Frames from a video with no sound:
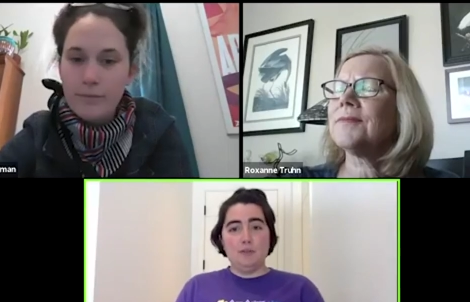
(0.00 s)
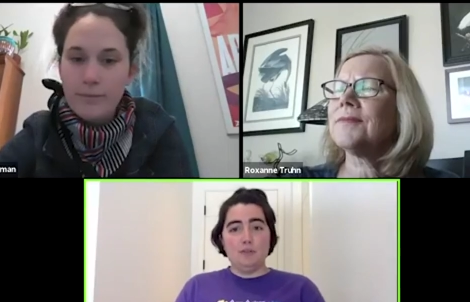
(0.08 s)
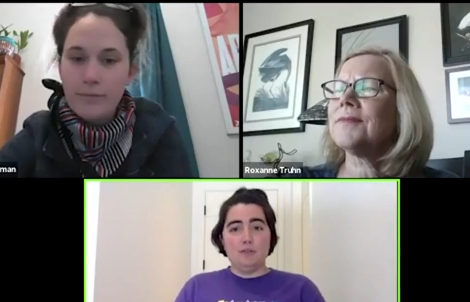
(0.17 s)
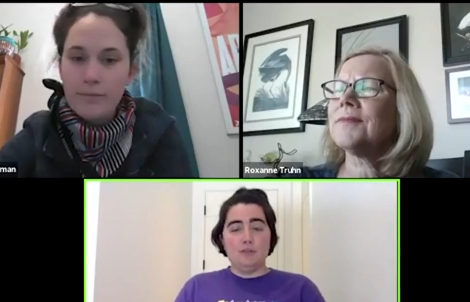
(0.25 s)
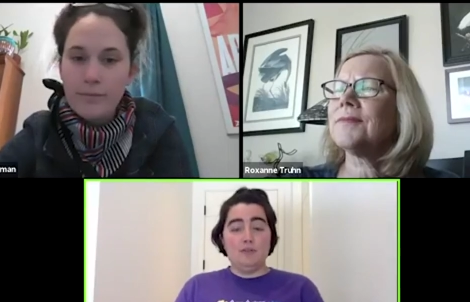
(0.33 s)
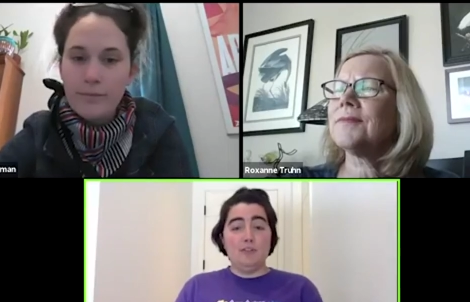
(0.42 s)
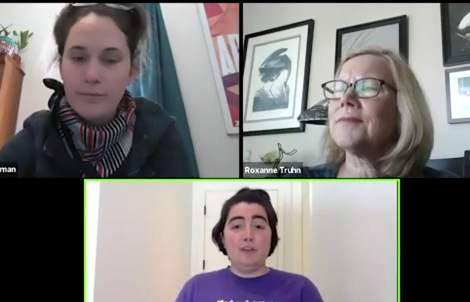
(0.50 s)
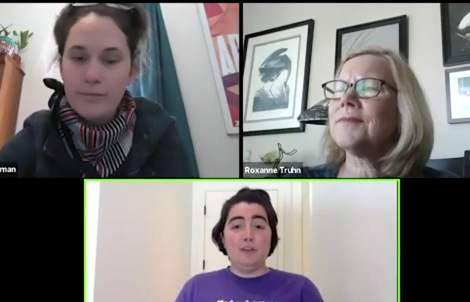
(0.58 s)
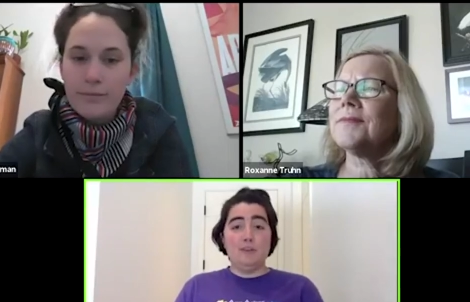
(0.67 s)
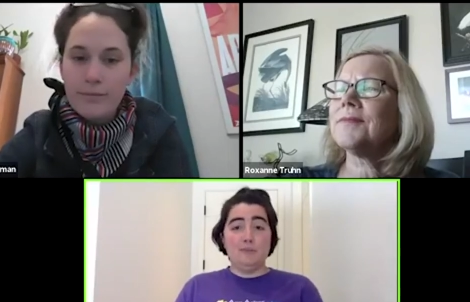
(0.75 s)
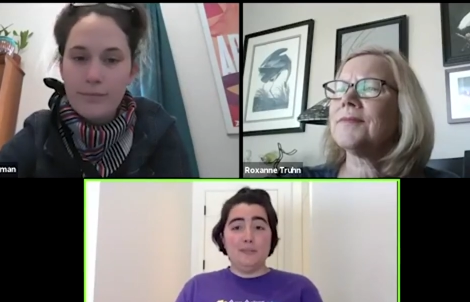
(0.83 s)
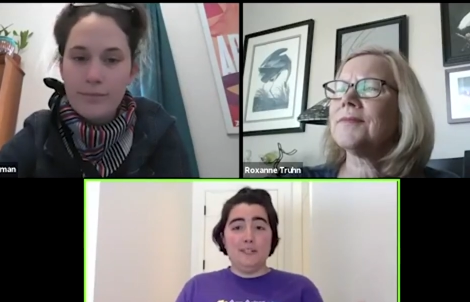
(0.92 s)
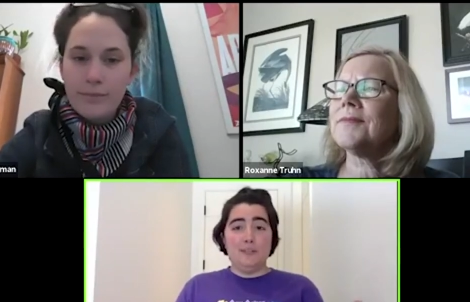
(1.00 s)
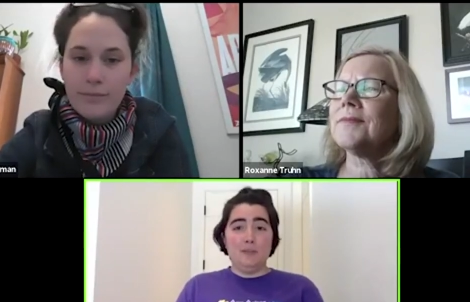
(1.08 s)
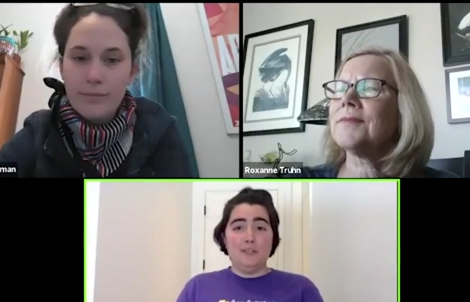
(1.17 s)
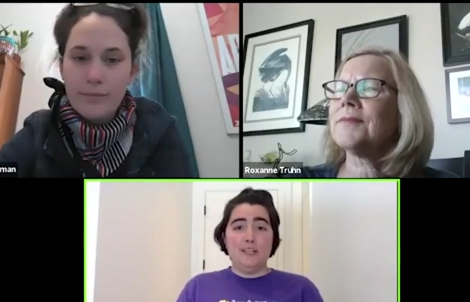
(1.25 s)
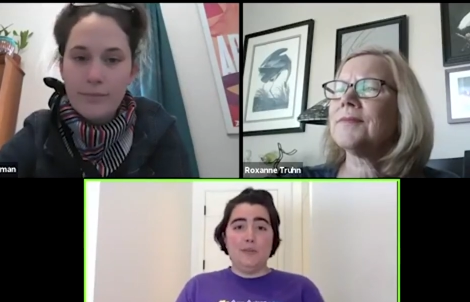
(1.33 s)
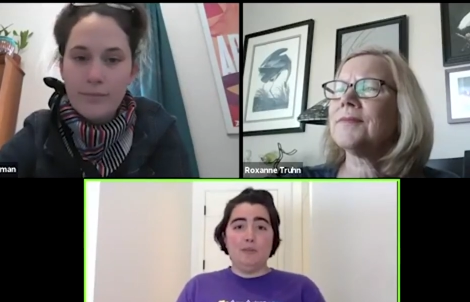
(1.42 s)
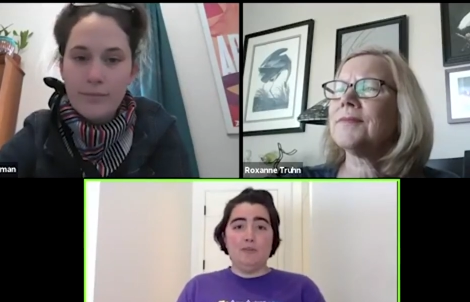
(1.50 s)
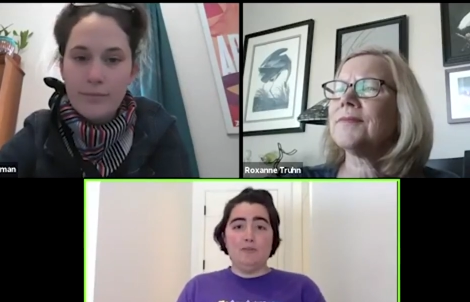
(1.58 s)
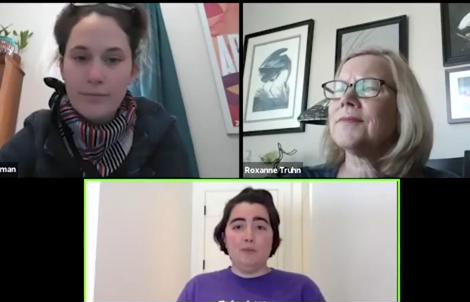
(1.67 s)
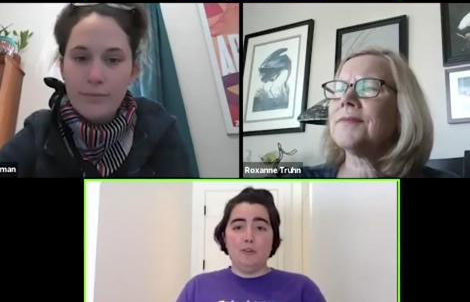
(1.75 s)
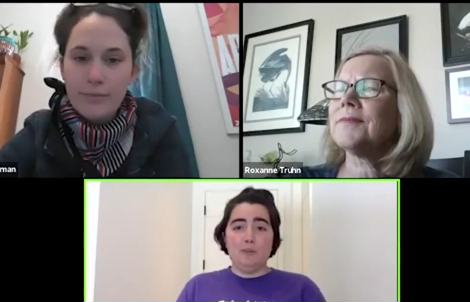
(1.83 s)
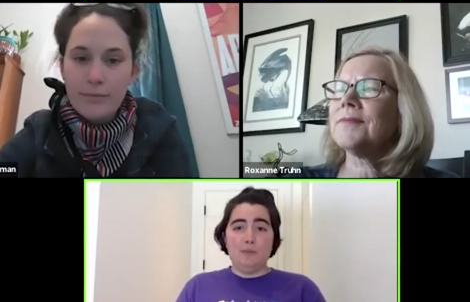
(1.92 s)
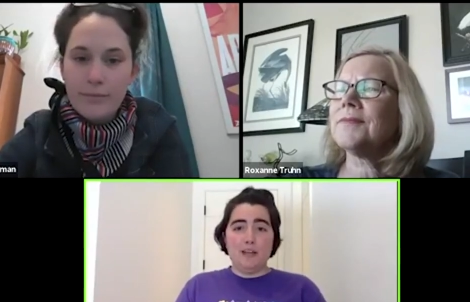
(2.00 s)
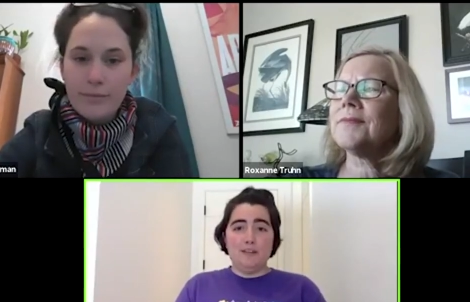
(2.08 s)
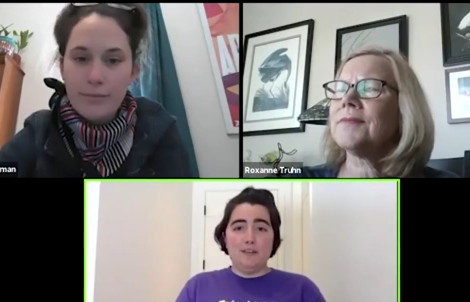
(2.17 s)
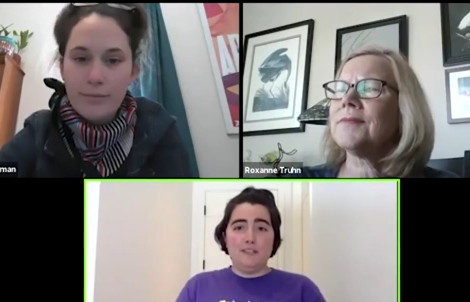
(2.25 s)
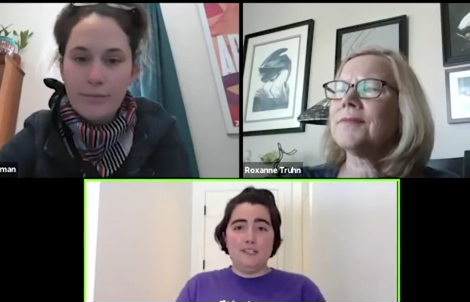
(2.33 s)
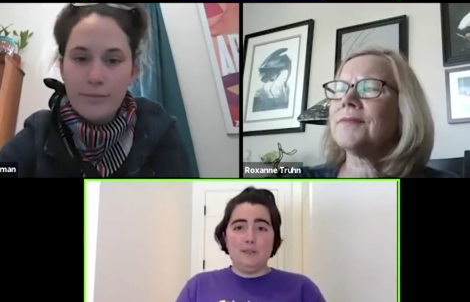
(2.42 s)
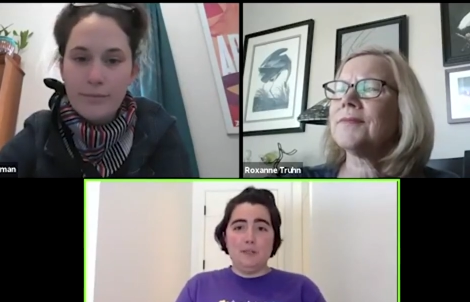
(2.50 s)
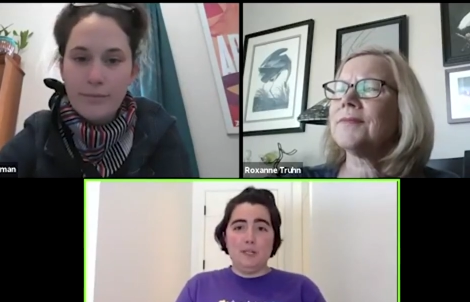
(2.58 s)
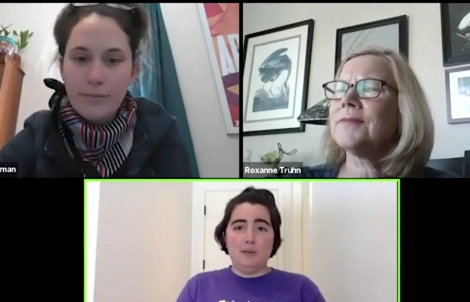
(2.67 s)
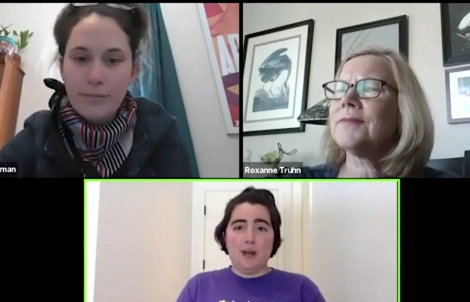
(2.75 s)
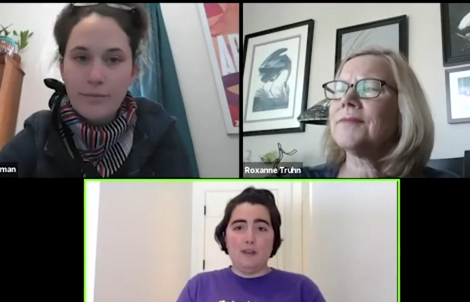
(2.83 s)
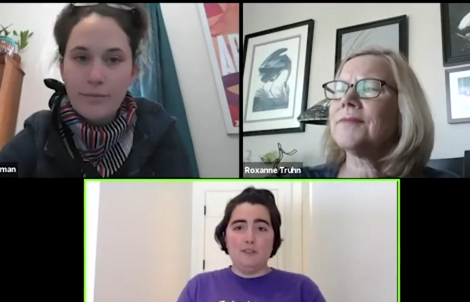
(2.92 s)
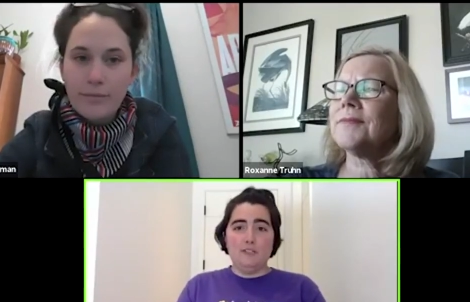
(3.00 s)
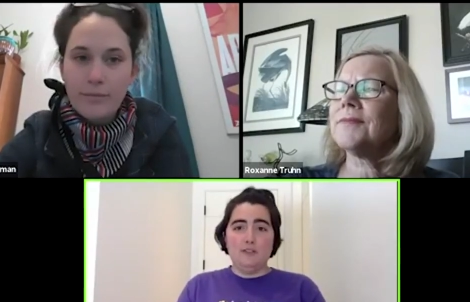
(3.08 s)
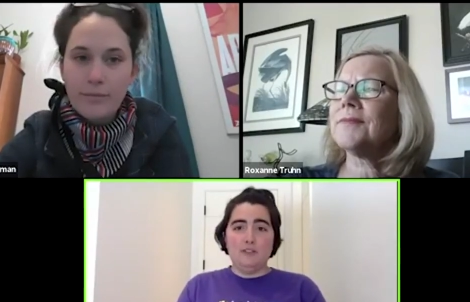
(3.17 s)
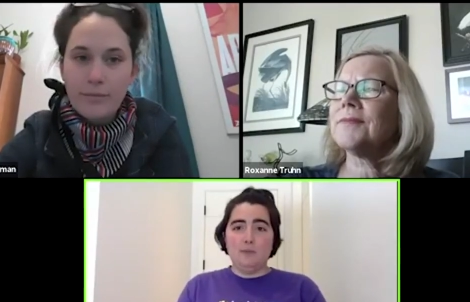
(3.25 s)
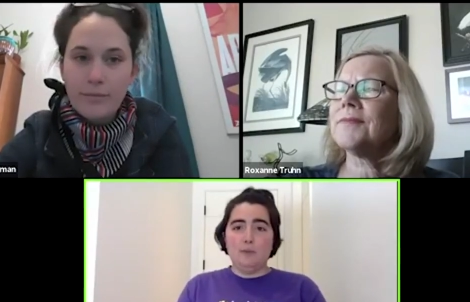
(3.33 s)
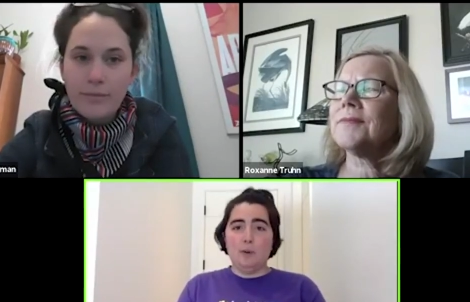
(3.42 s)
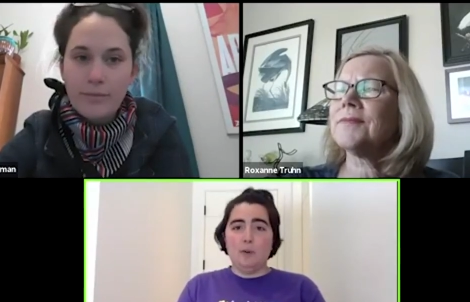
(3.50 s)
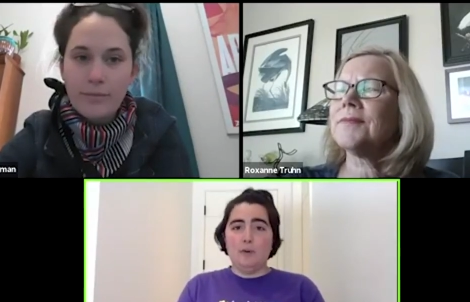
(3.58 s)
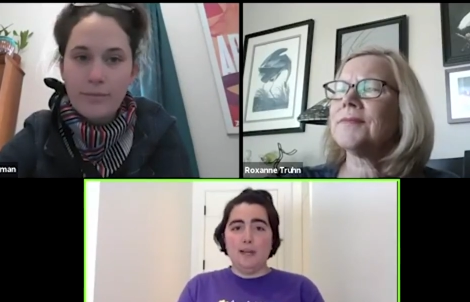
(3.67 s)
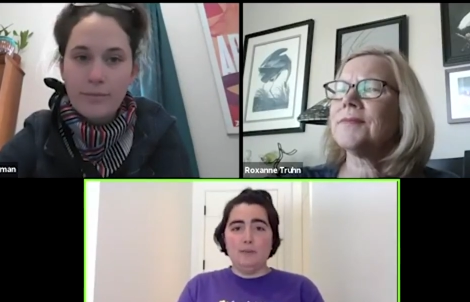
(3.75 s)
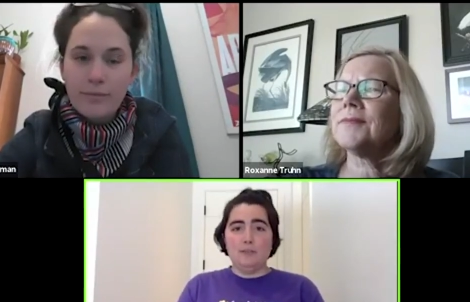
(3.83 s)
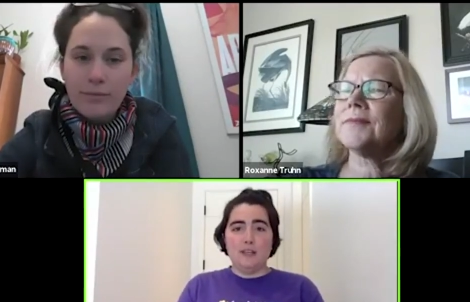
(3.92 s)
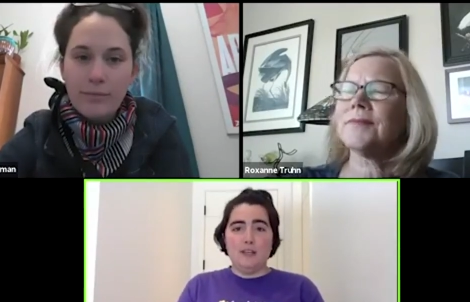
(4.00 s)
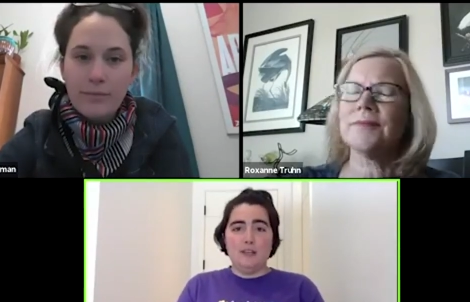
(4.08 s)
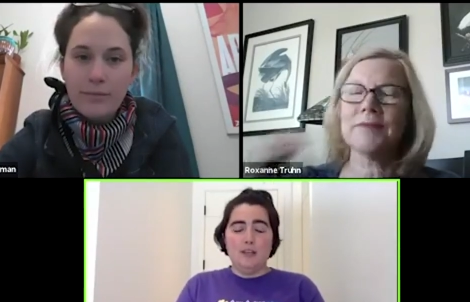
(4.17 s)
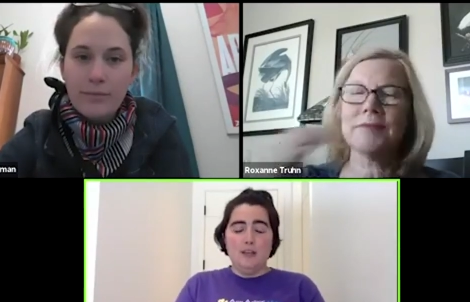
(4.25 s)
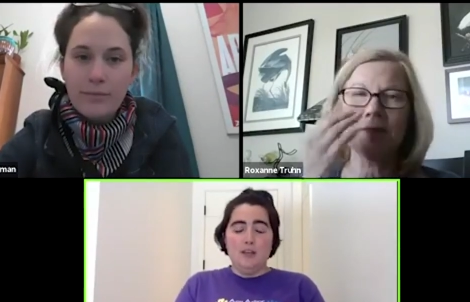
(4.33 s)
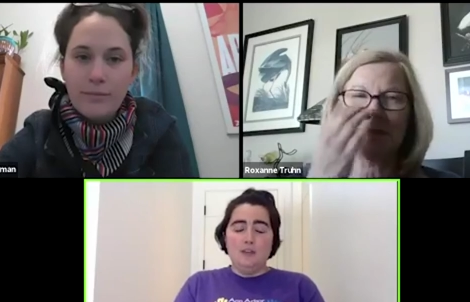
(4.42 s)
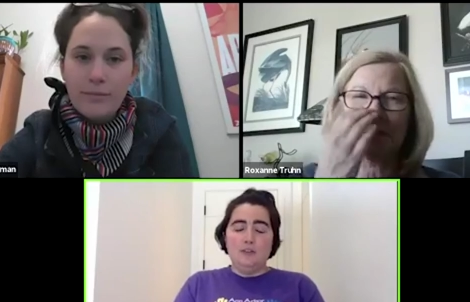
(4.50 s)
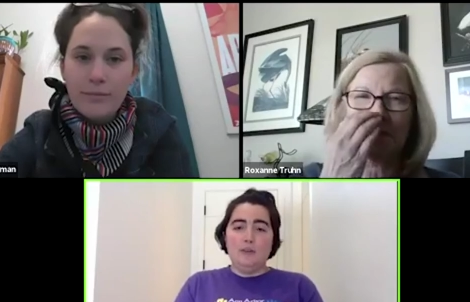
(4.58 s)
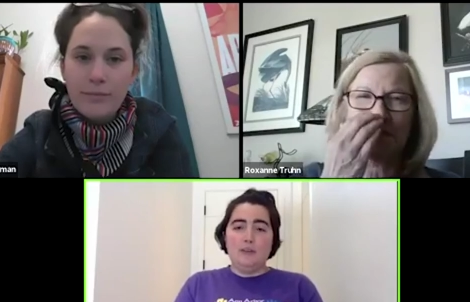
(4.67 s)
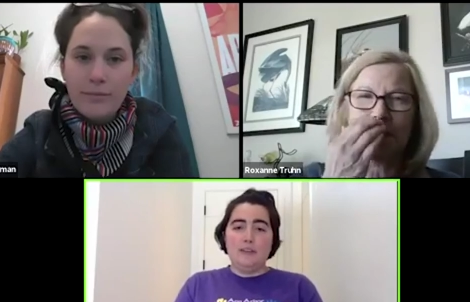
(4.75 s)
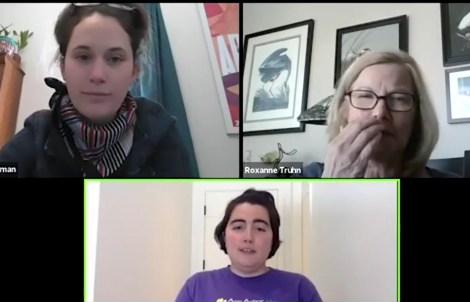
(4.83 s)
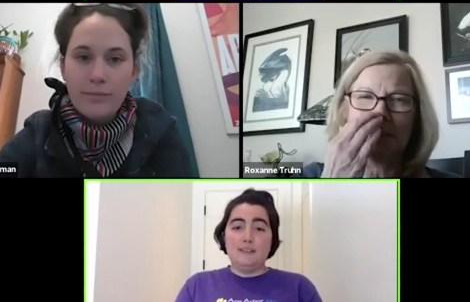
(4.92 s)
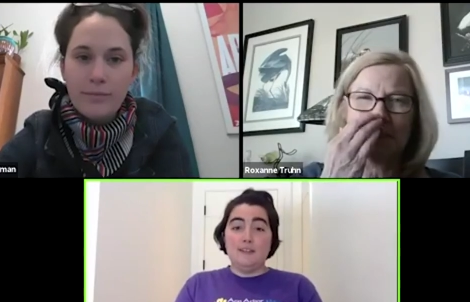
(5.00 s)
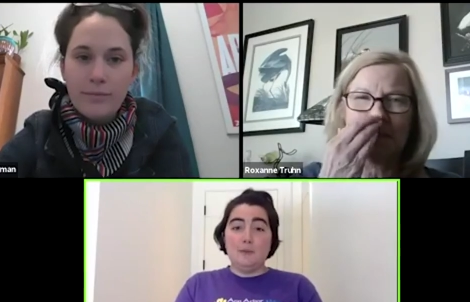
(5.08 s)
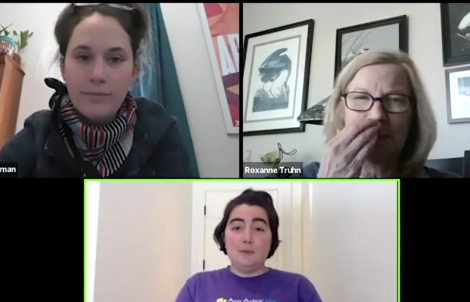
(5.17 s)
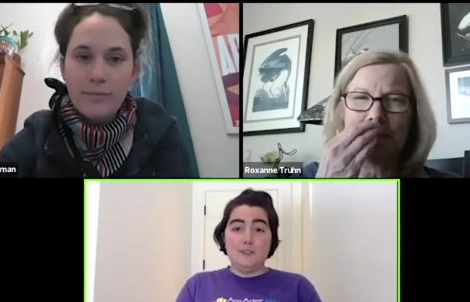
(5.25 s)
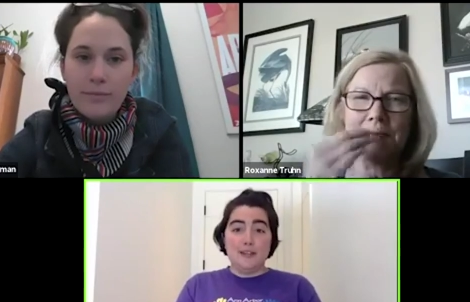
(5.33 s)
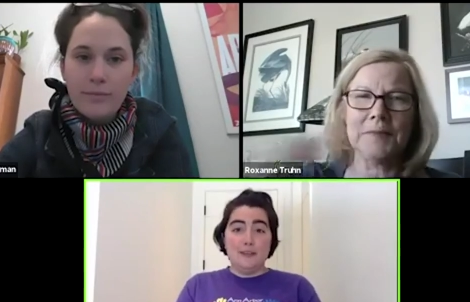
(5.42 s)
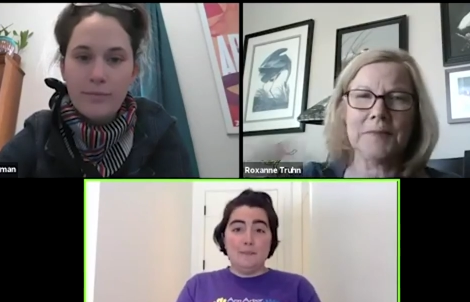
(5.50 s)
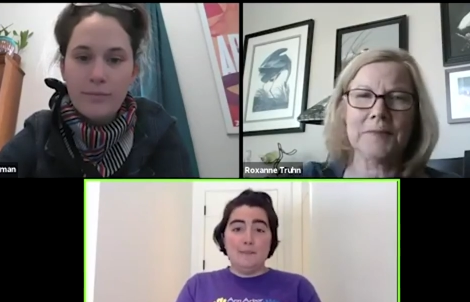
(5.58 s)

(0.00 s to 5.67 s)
Speaker 1: So if you've ever been in the museum before, you might have seen me around teaching programs and doing things in the museum.